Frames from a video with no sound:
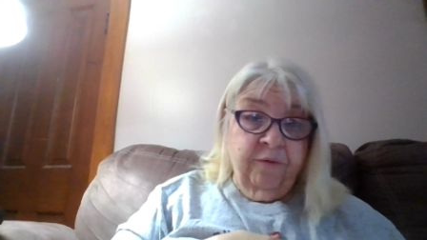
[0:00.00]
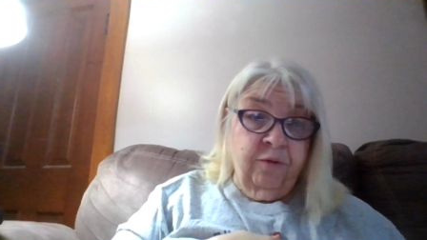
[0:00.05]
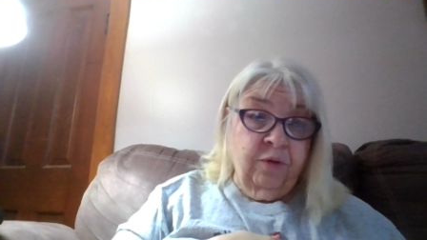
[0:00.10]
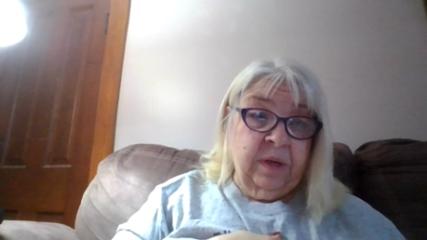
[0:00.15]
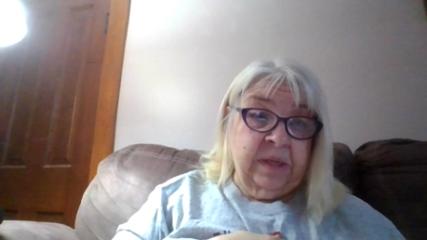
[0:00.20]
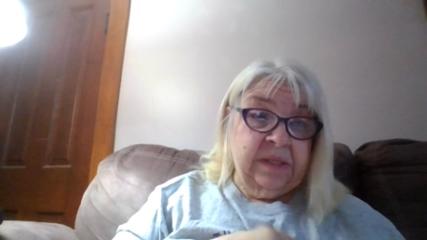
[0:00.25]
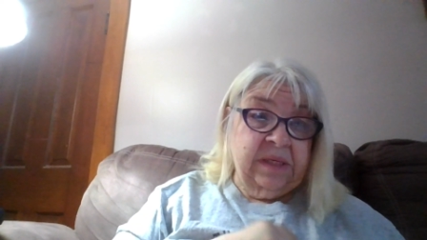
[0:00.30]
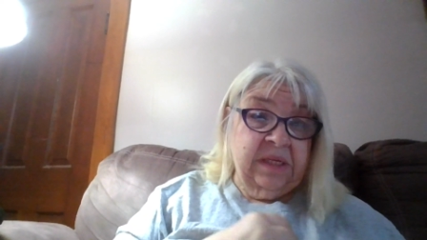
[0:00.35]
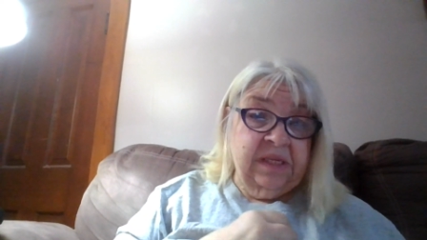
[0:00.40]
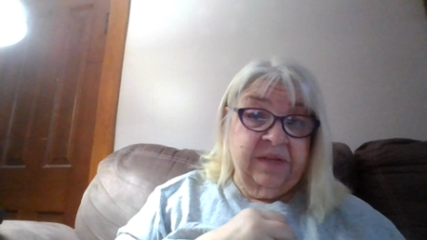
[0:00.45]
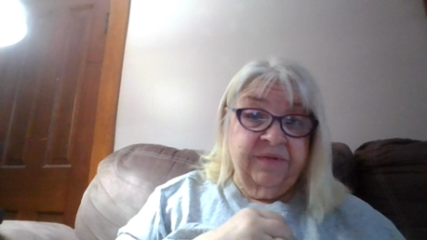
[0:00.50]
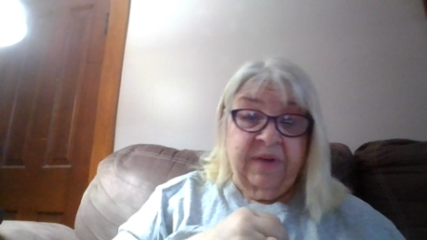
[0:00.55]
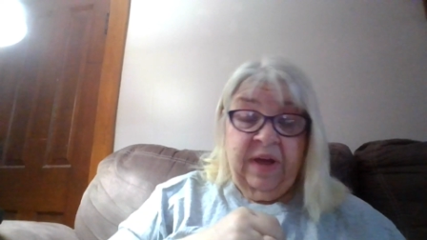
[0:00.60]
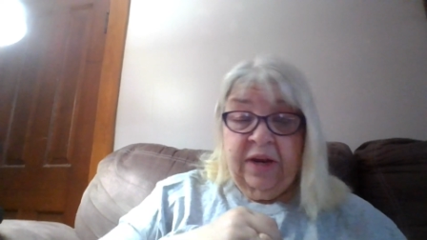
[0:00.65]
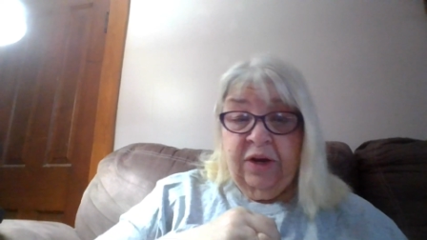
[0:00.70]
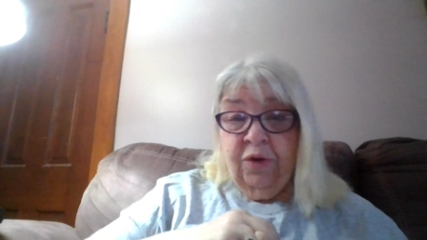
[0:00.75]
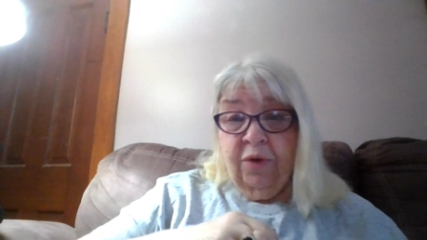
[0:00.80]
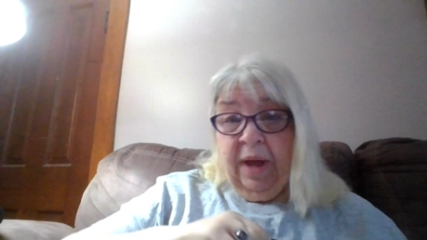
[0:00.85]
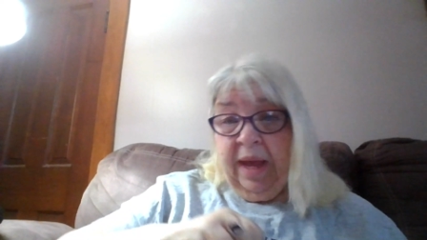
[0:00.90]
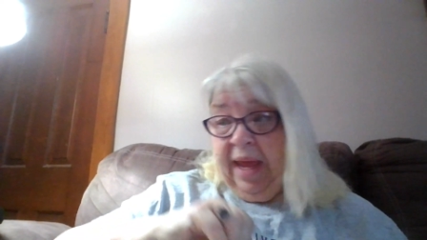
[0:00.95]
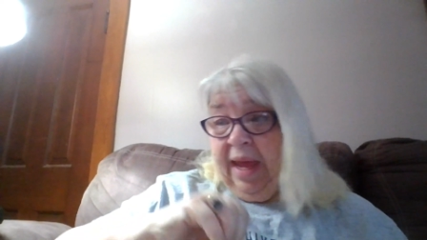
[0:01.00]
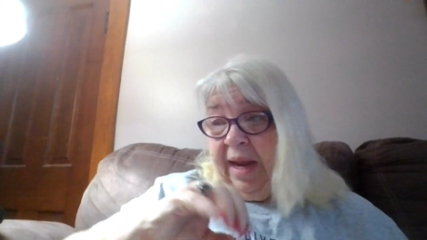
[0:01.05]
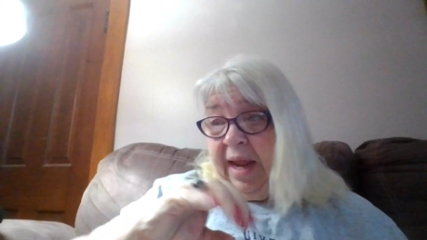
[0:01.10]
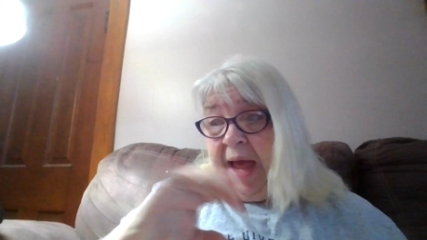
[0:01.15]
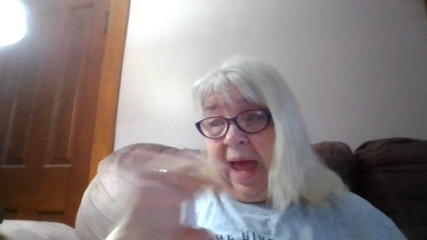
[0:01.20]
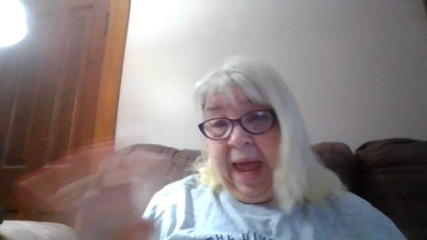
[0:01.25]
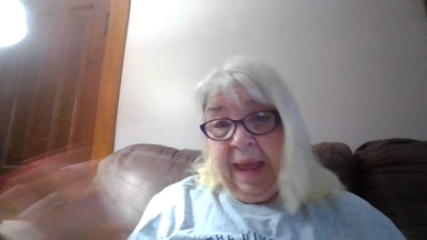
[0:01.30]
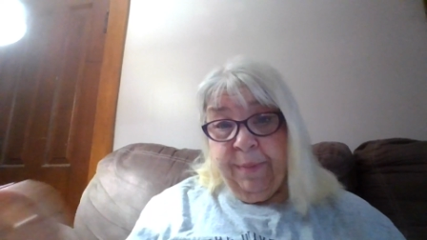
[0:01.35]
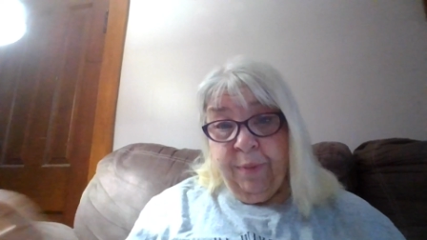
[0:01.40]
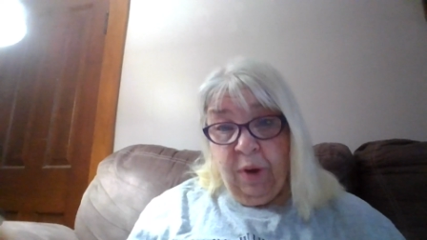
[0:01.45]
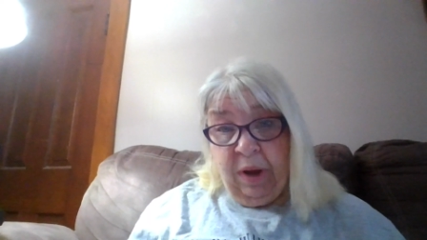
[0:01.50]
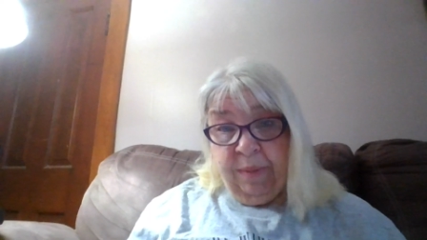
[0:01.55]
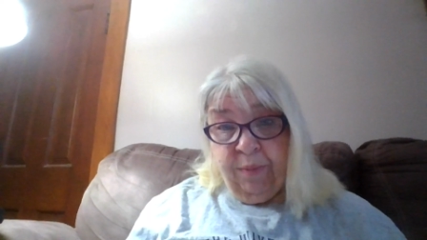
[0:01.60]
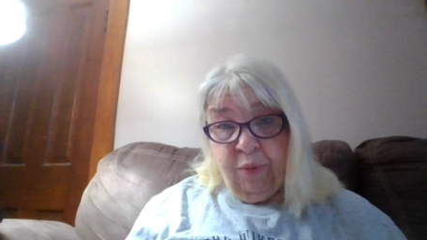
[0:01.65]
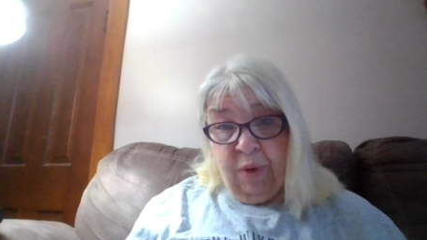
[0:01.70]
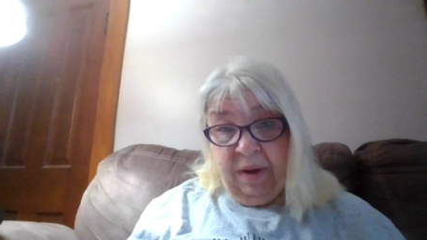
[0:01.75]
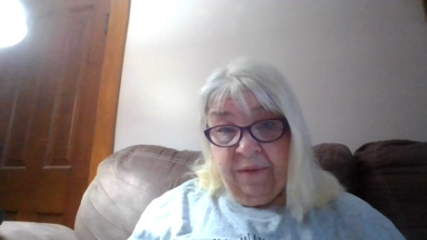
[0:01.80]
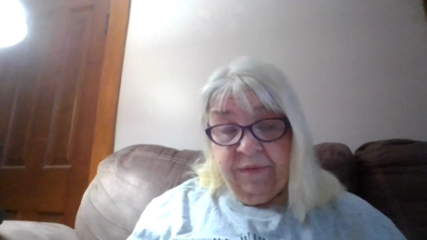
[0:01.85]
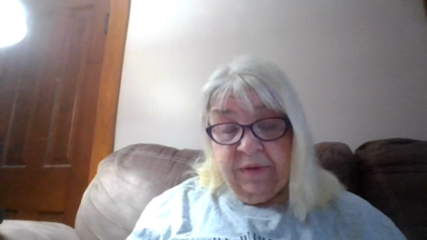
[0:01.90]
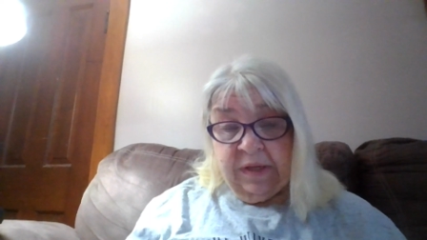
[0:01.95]
For instance, if I knew I had a high
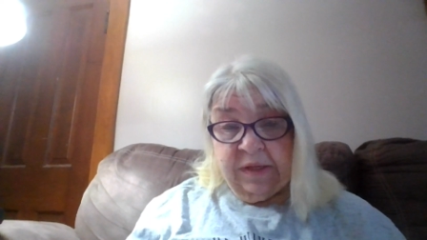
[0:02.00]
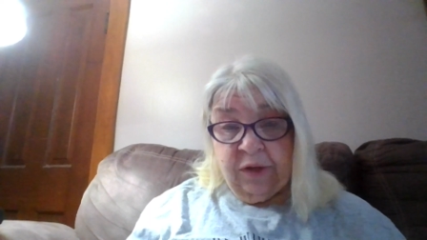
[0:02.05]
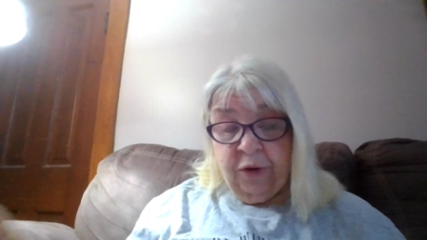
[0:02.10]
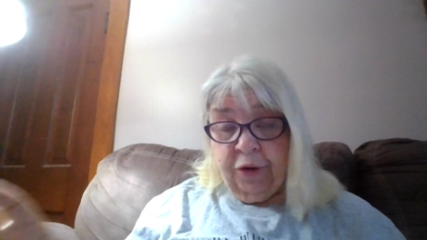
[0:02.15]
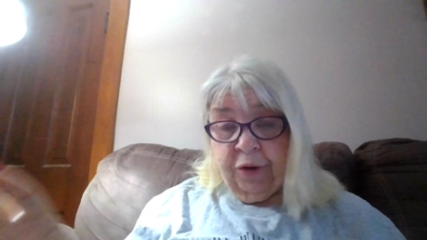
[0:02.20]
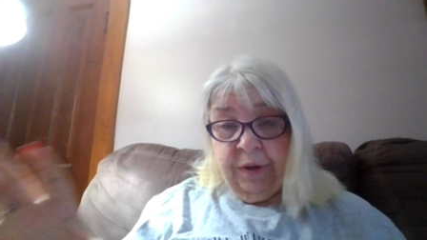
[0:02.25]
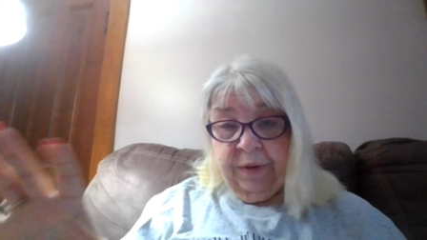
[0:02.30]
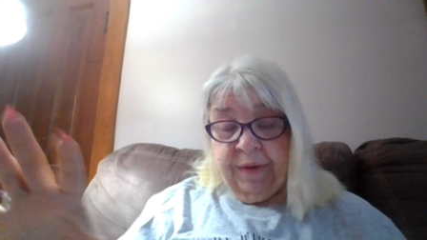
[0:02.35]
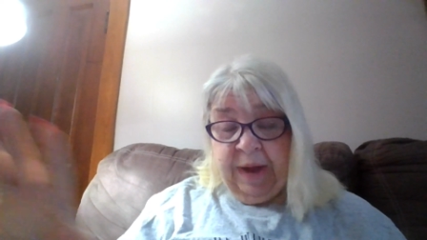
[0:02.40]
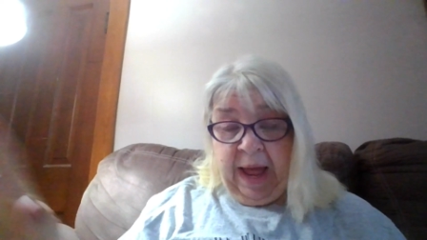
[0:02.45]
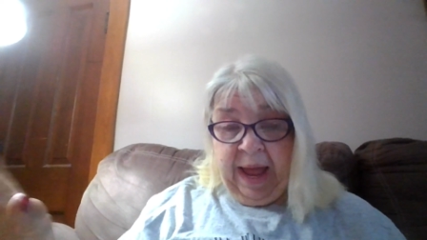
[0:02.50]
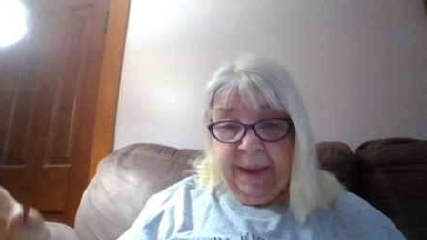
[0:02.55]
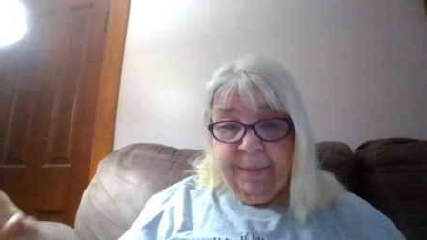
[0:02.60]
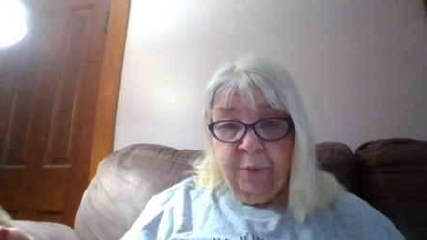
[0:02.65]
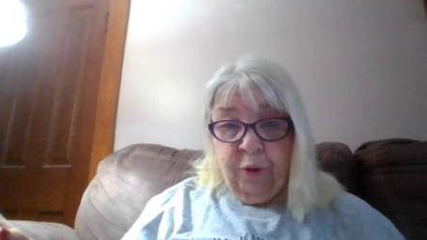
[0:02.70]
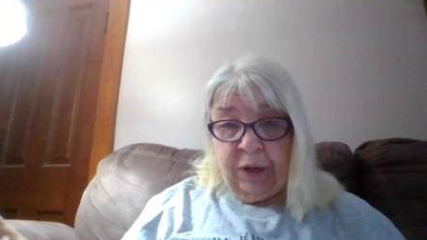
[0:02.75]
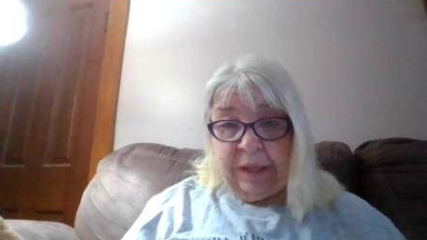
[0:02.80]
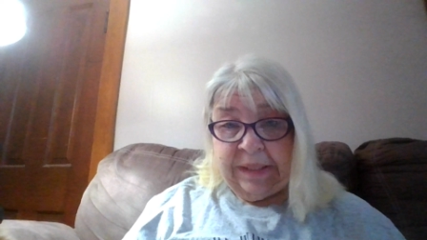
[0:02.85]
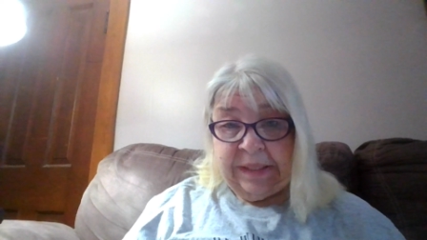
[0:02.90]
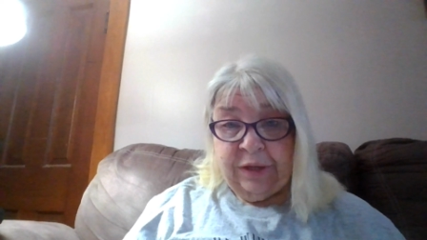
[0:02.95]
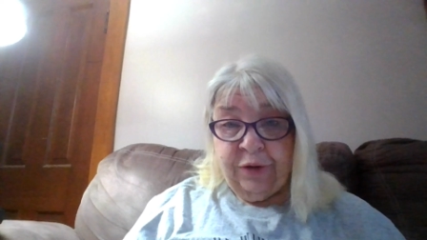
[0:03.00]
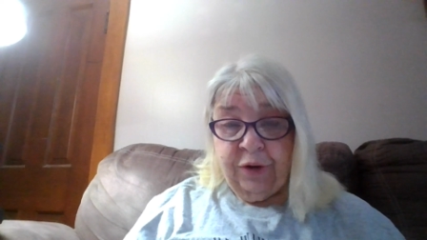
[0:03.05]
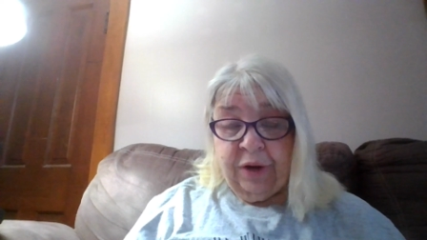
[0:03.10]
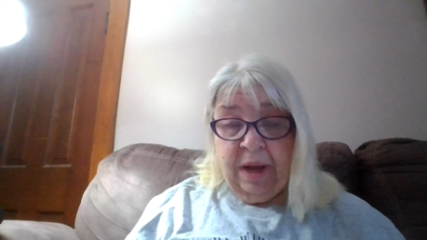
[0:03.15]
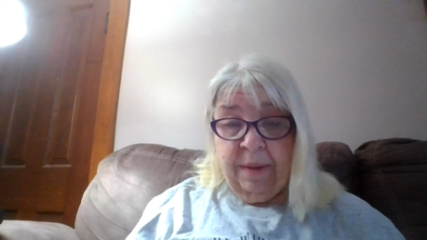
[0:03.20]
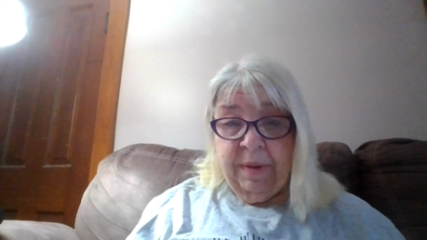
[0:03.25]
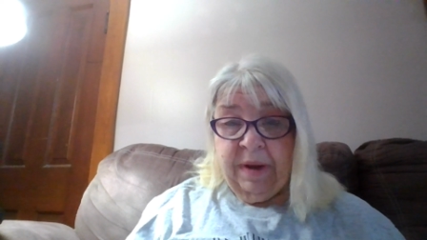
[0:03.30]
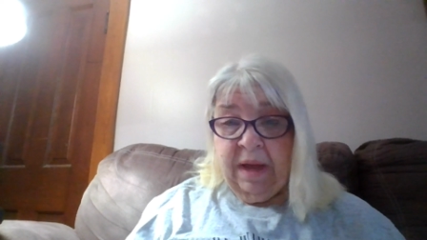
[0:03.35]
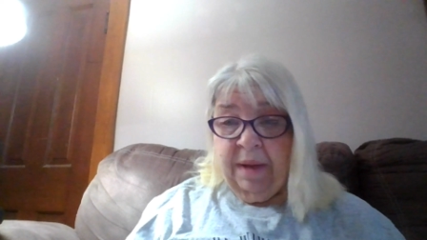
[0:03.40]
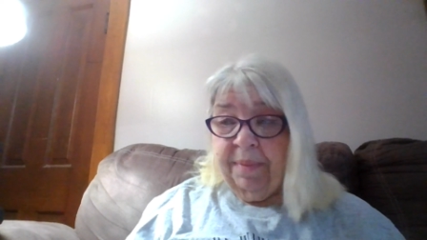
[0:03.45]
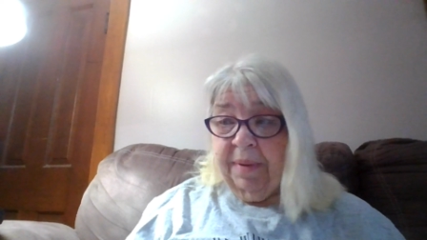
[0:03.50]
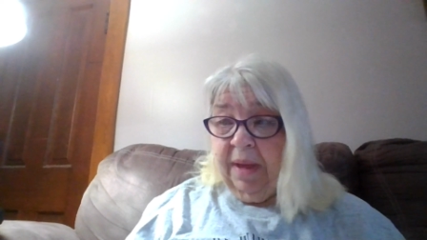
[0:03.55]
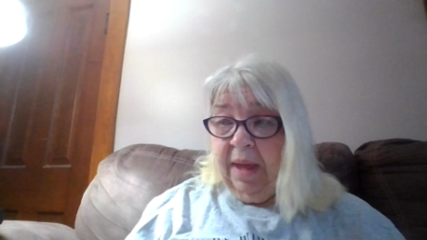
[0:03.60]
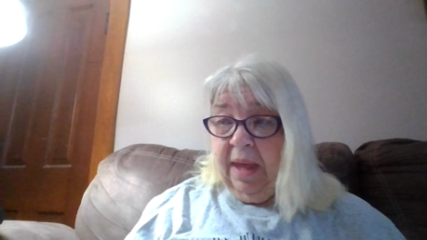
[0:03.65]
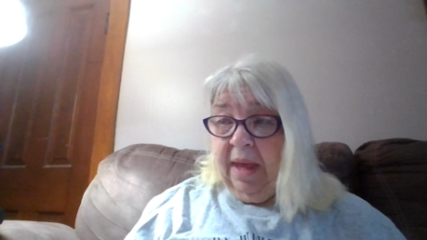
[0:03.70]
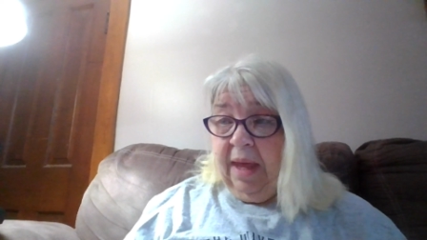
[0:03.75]
point breakfast or high point dinner coming up,